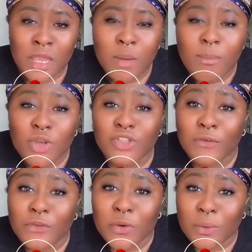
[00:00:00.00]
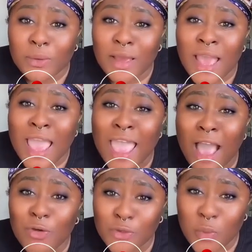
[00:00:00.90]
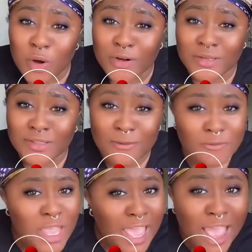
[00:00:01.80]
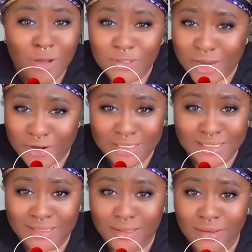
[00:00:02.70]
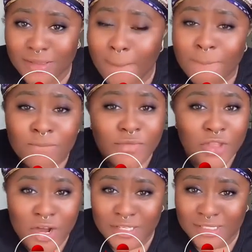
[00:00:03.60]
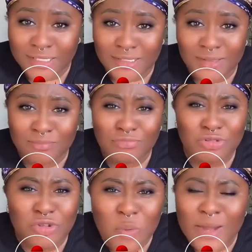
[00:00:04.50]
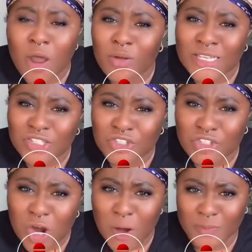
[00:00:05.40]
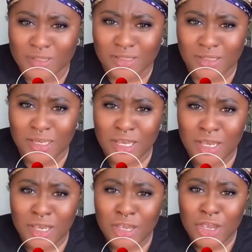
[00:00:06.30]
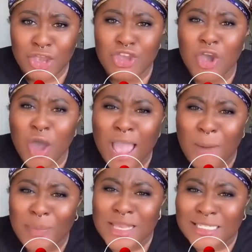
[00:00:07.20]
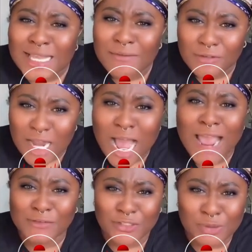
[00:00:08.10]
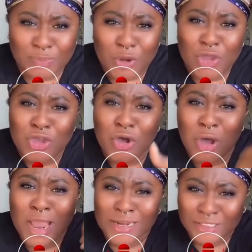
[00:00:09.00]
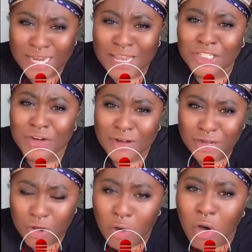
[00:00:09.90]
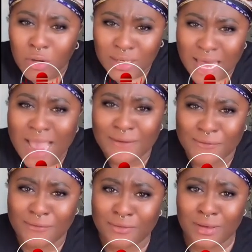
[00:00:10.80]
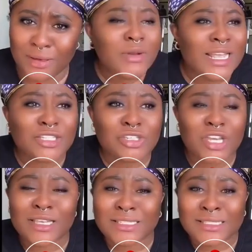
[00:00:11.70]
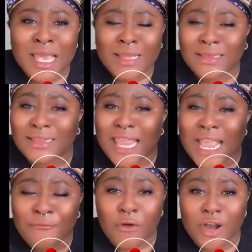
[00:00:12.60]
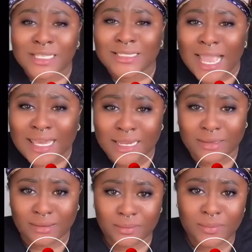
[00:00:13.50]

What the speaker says: Most of you, health workers, healthcare assistants, nurses, doing all these jobs, you're helping save lives, but you're endangering your own life. You need to just think for a second.